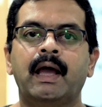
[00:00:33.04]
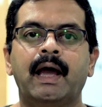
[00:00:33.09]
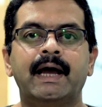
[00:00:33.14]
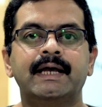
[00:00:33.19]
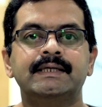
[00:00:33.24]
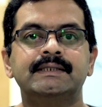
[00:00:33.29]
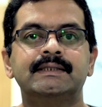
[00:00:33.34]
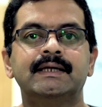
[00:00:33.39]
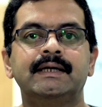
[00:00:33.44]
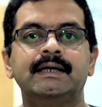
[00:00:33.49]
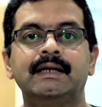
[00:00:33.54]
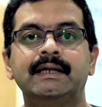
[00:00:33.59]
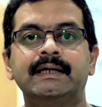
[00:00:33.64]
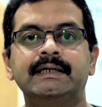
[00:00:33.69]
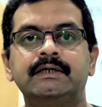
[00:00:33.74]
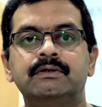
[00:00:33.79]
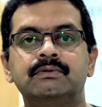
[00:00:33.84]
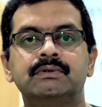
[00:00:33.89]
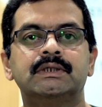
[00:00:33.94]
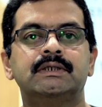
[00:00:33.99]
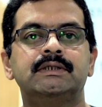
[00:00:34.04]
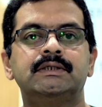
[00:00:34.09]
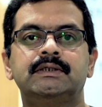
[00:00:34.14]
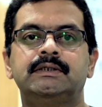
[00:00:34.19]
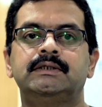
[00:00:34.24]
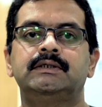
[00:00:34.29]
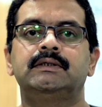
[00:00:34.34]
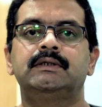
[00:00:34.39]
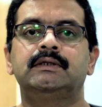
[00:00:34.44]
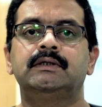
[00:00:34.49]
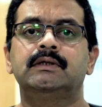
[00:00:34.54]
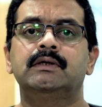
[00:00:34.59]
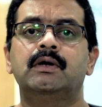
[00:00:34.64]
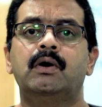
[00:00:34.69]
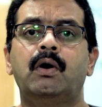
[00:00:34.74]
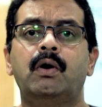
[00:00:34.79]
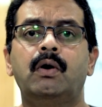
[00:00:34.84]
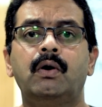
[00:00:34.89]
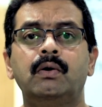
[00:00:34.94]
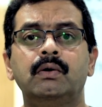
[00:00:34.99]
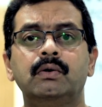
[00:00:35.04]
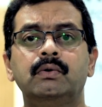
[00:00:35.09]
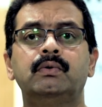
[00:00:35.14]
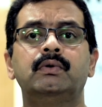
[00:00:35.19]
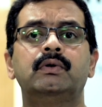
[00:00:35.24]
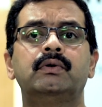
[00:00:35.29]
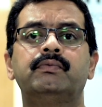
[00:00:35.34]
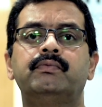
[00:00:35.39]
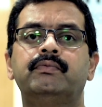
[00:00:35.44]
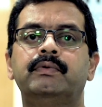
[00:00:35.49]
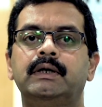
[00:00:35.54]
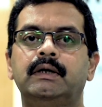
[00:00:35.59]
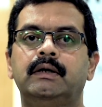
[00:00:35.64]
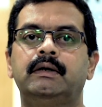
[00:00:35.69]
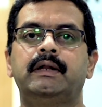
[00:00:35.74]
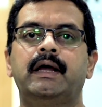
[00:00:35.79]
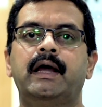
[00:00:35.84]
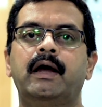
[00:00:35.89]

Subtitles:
as the elective surgery all over world